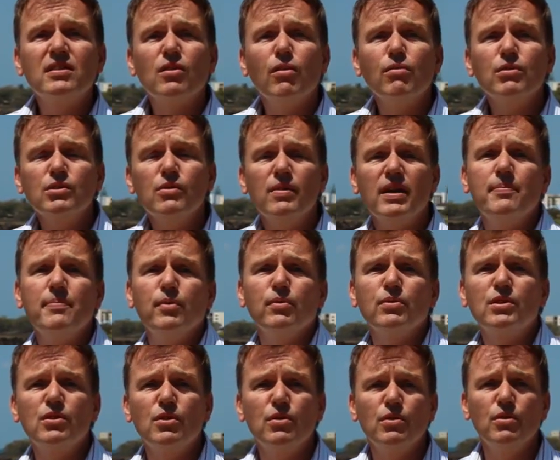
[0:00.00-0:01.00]
it's also
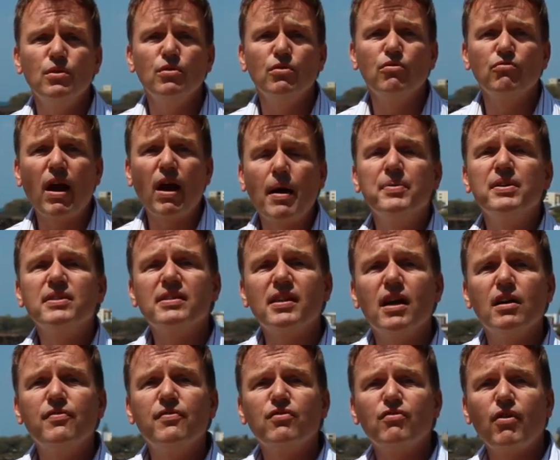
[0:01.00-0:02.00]
able to wrap
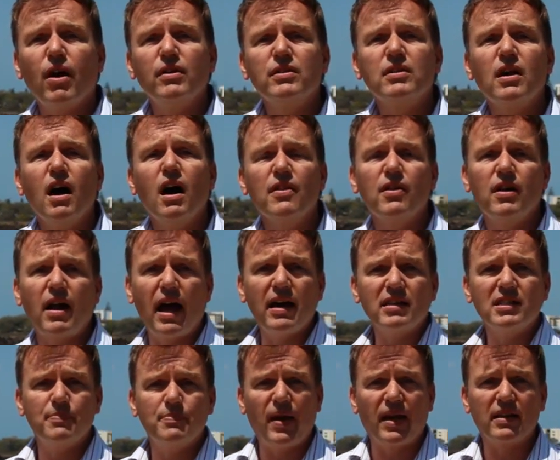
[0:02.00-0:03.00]
itself around other
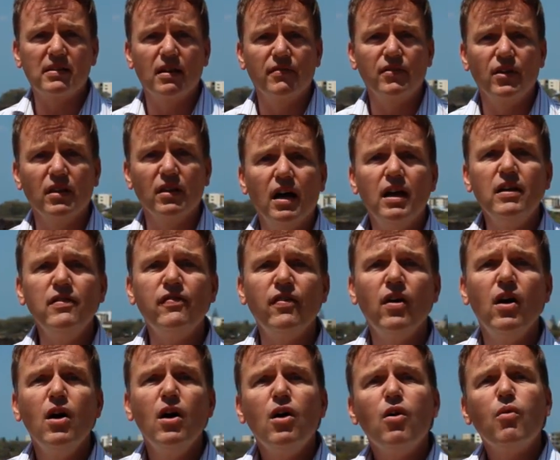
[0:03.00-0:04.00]
aspects of your
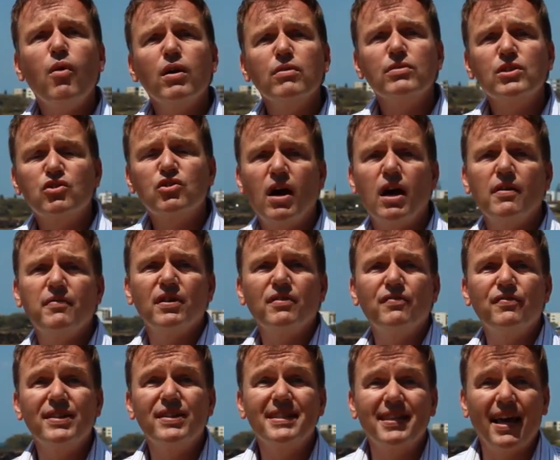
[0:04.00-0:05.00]
life whilst driving
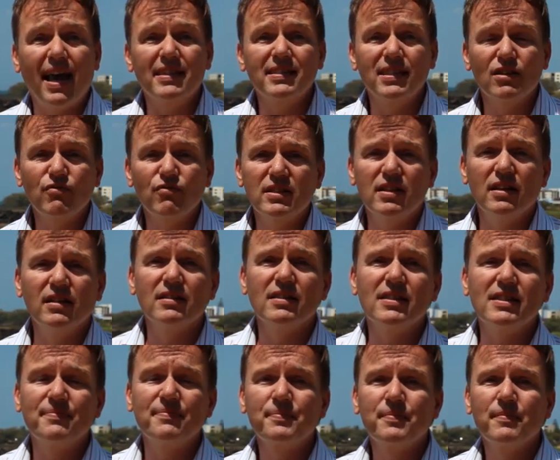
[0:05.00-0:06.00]
fantastic
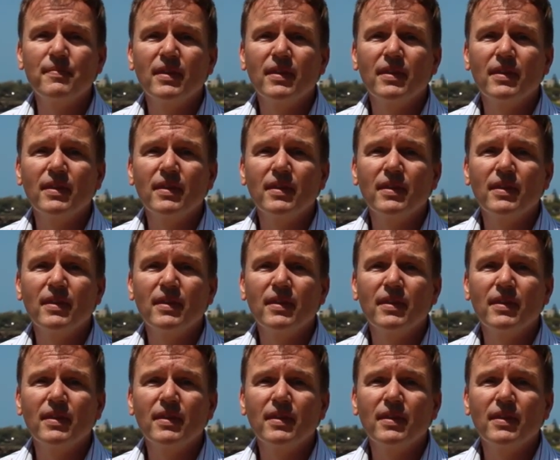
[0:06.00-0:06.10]
returns.